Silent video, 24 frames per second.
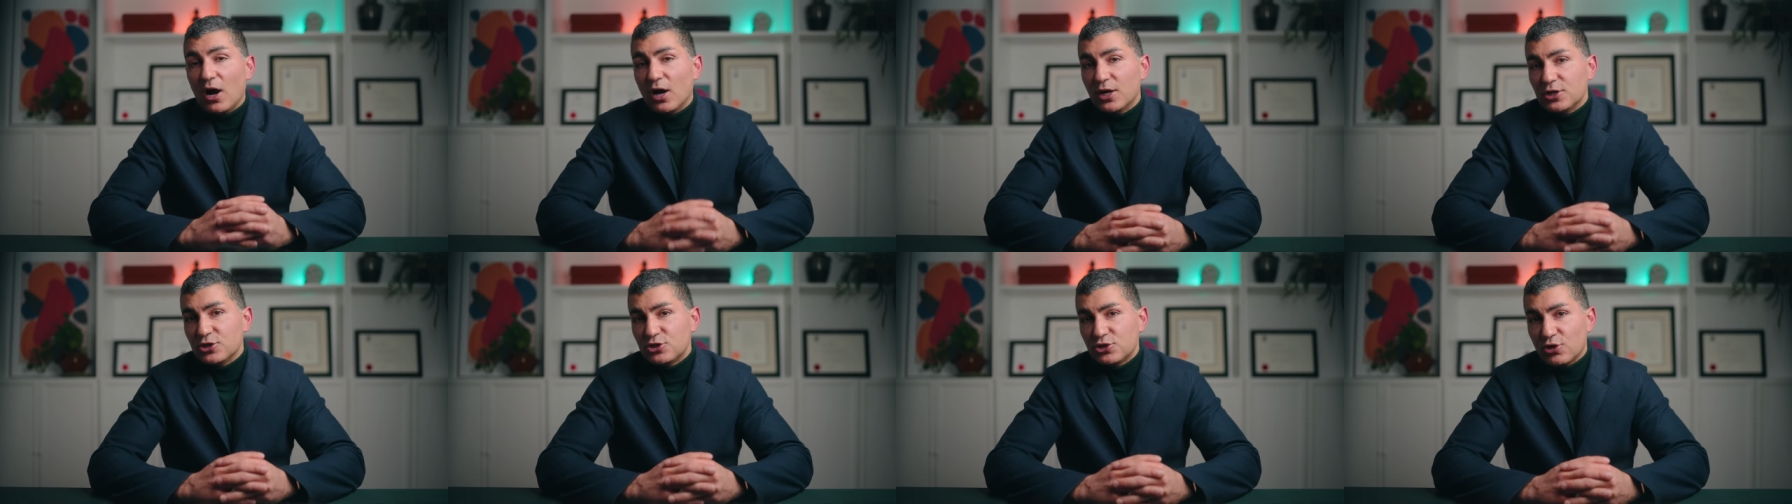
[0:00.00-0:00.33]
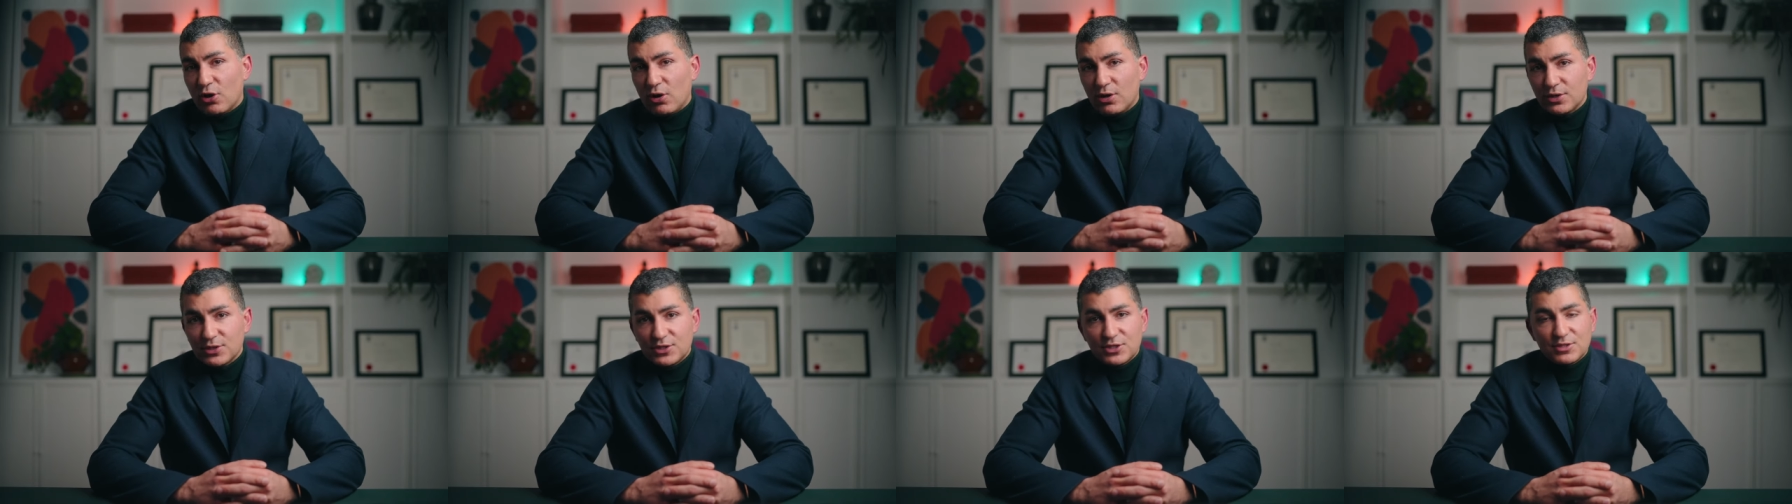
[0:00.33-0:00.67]

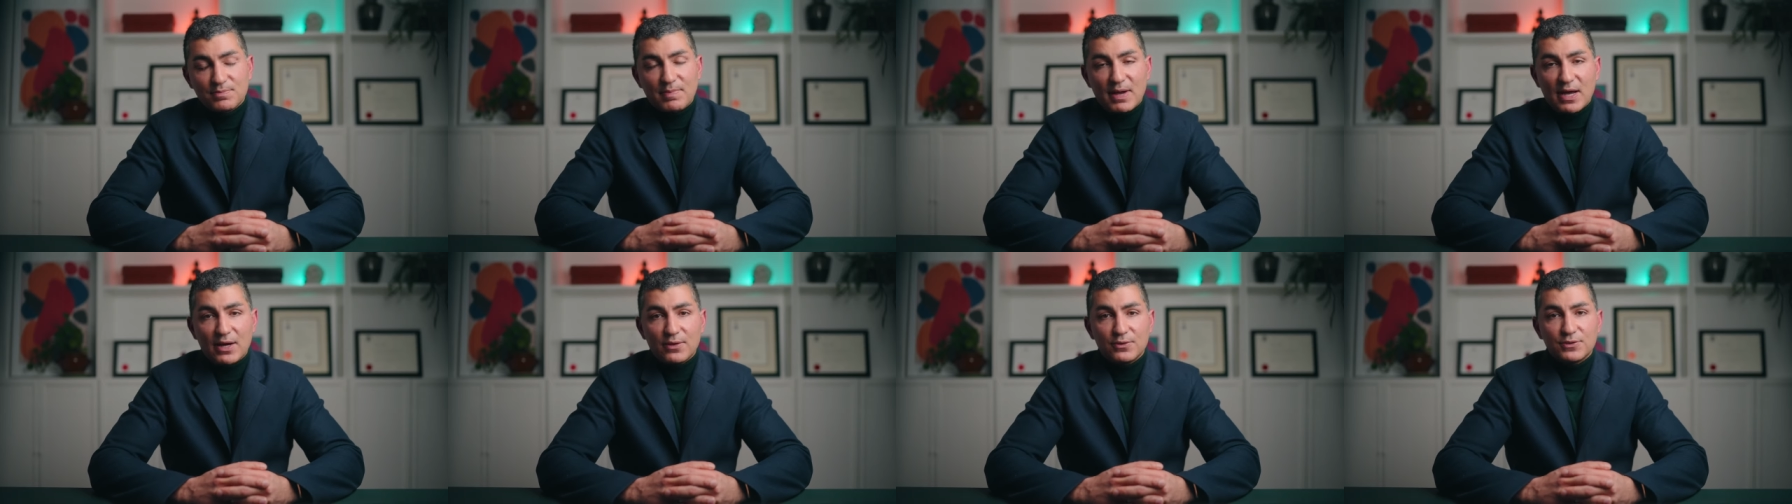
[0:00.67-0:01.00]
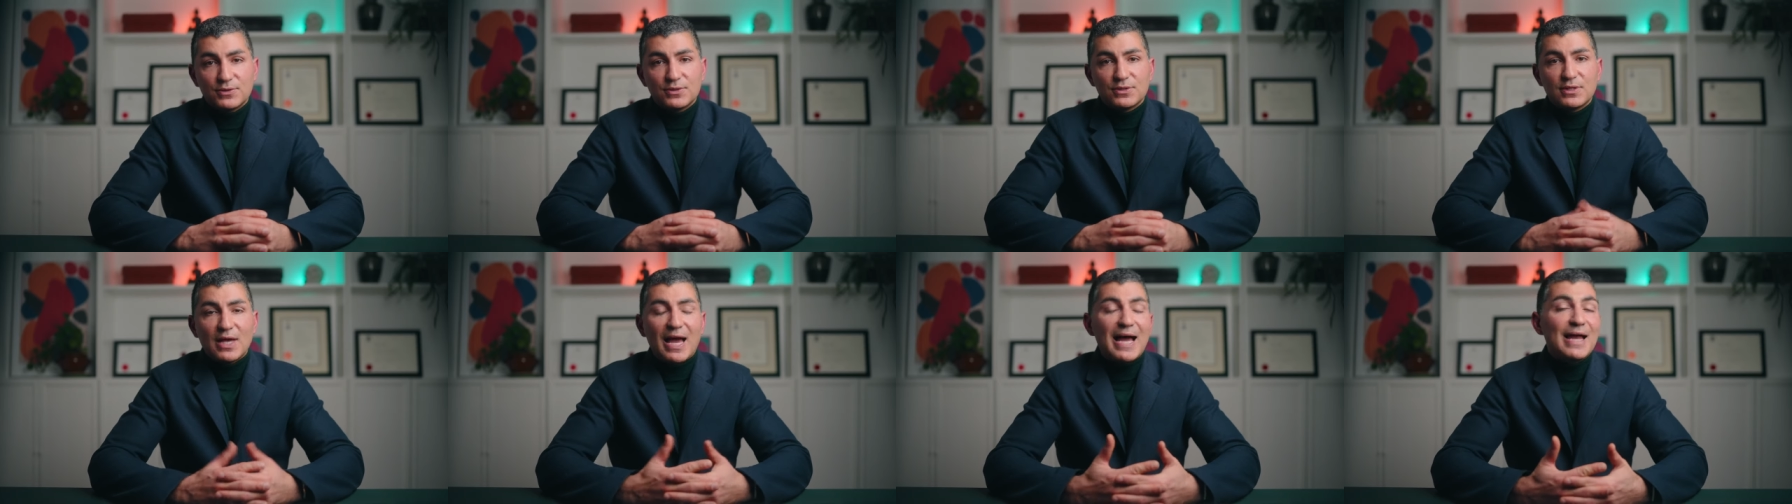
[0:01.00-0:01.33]
uncharged
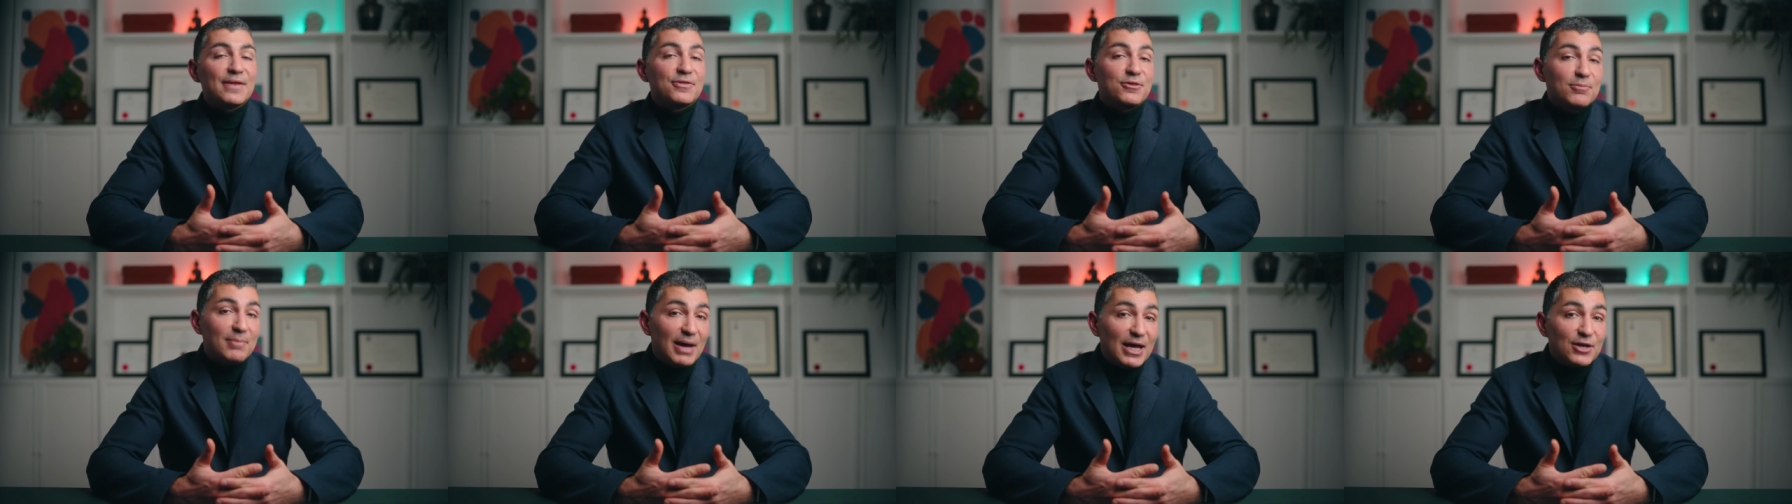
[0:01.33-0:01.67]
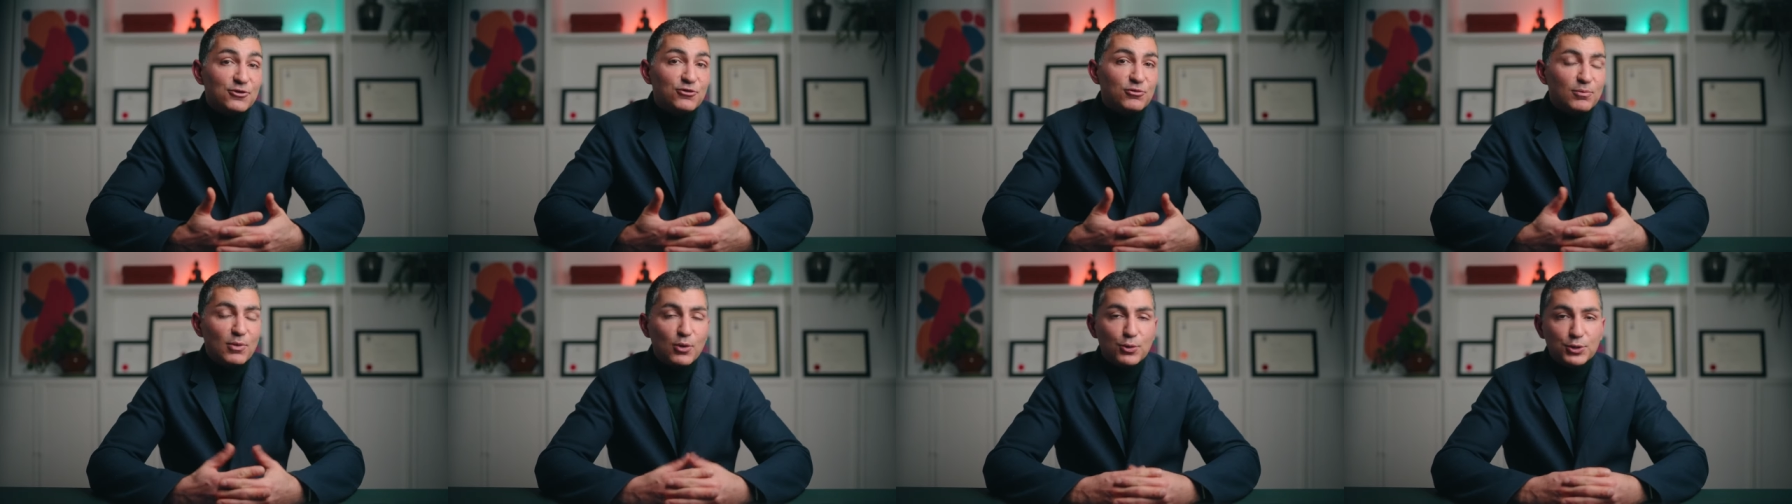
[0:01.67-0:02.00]
spouse at the
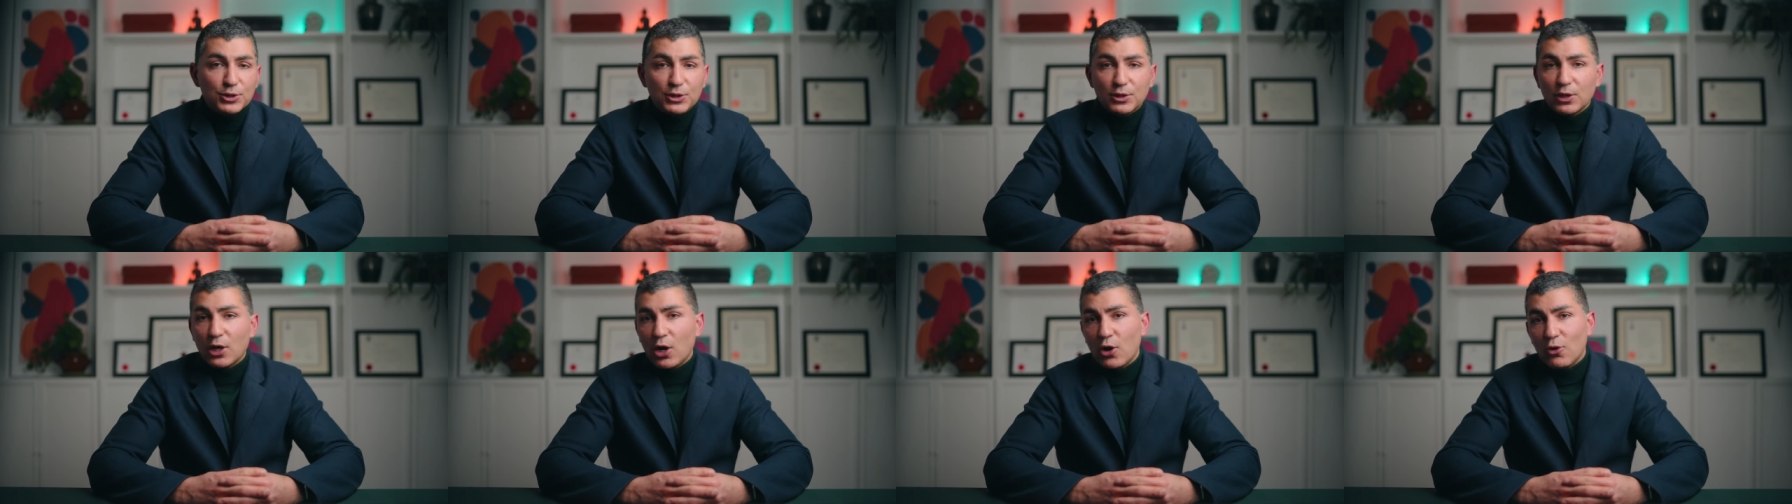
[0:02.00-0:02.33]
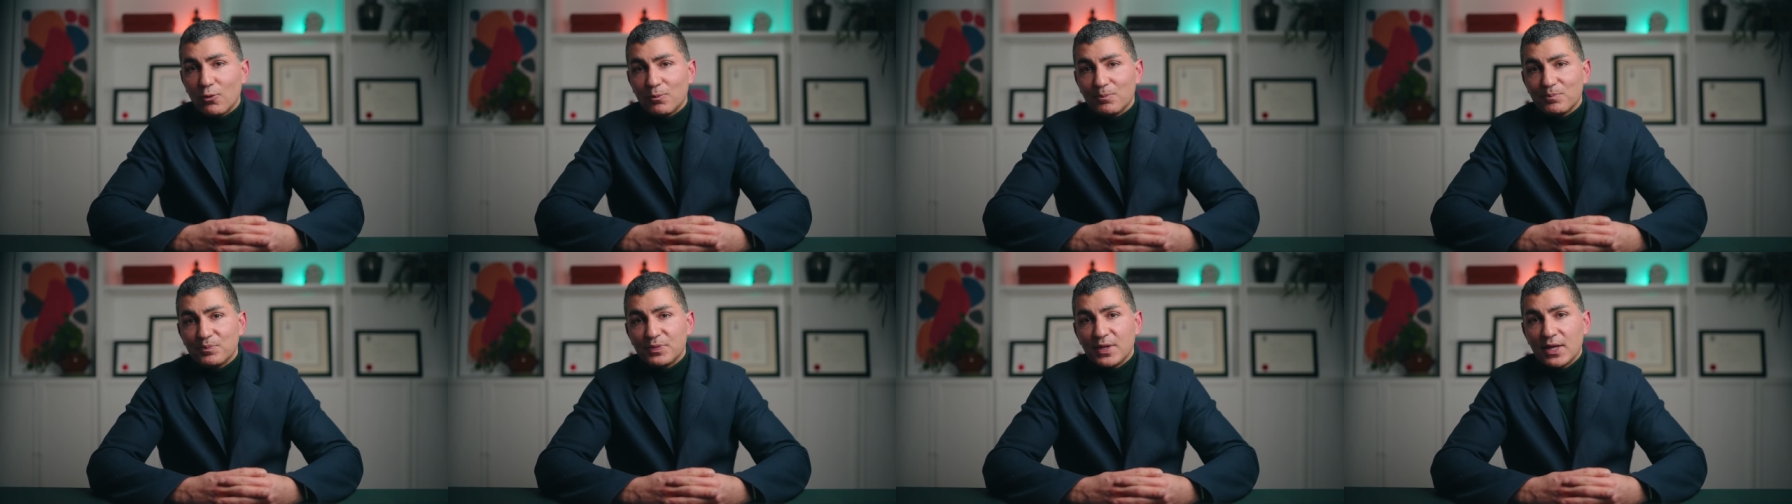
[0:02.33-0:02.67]
matrimonial
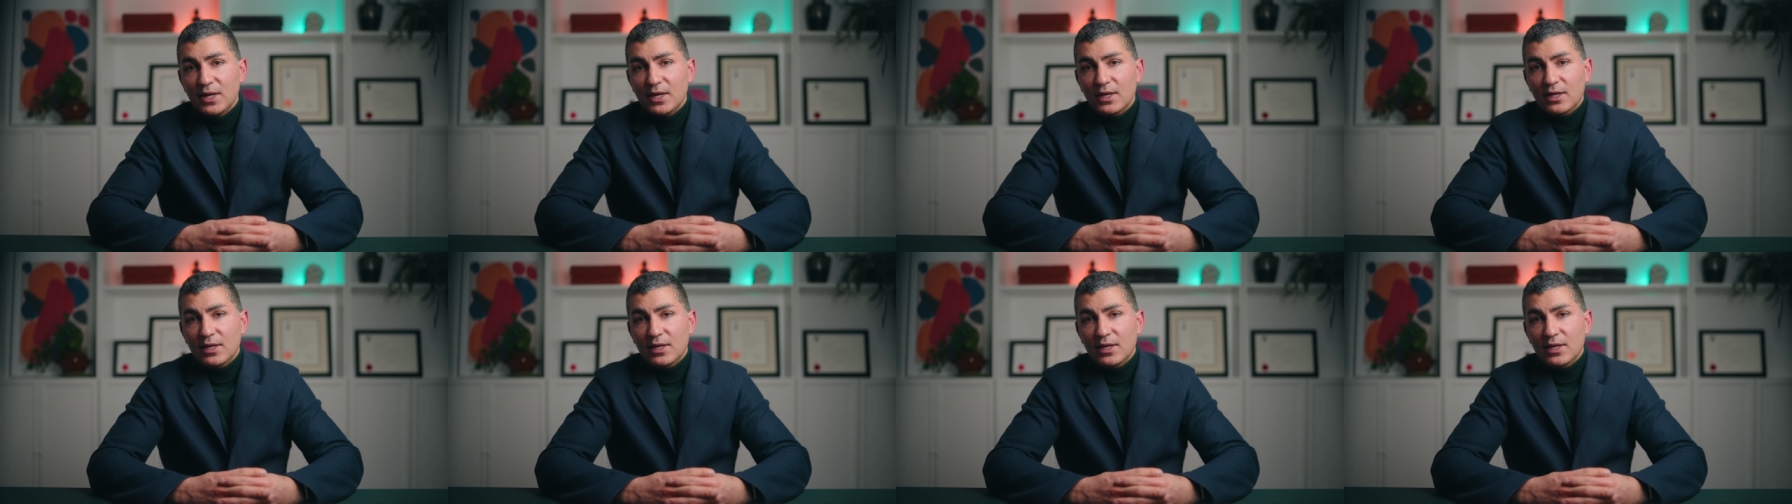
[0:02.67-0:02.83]
home.